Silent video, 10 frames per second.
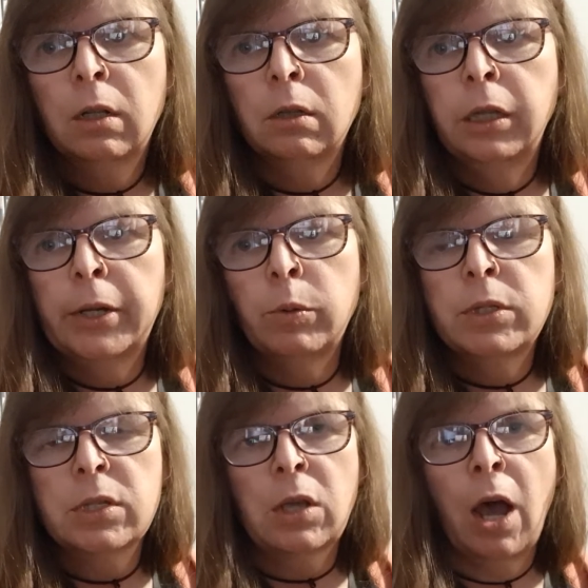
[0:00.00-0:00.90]
Liquid
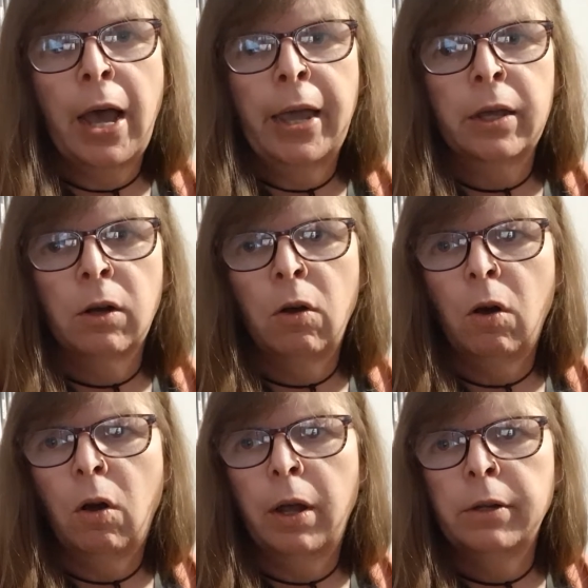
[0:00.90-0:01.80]
Sky and
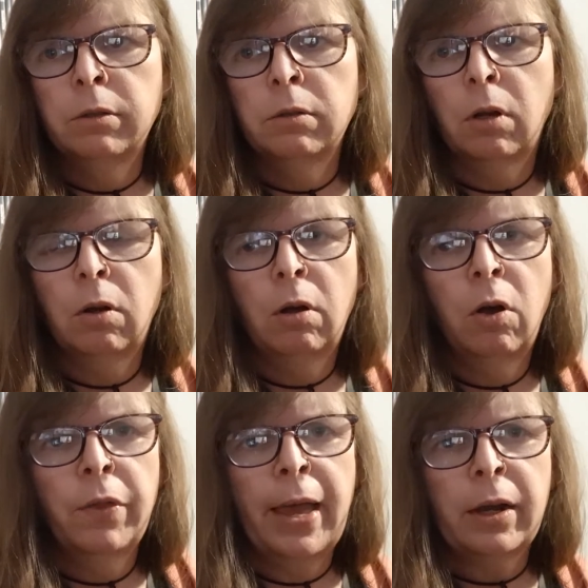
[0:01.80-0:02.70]

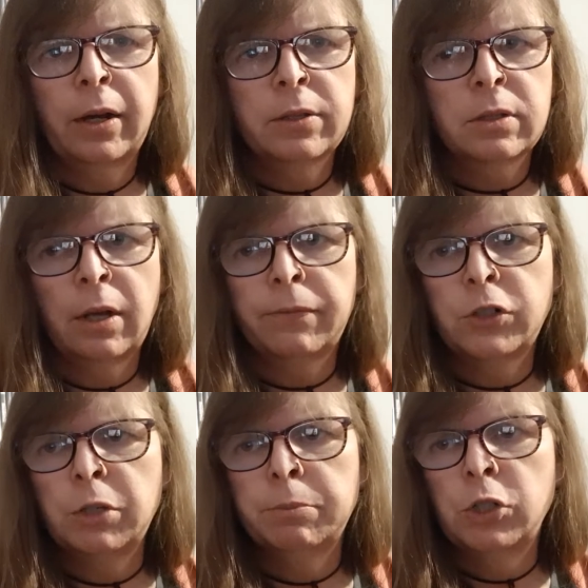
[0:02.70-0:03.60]
all that kind of stuff,
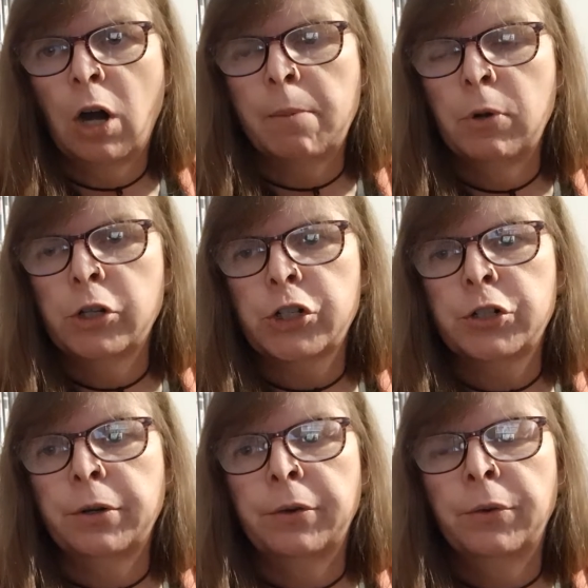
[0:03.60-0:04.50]
Jim Jarmusch
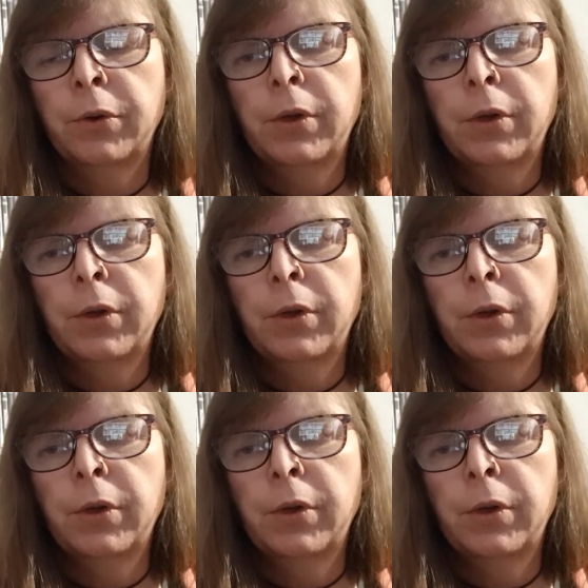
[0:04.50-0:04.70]
and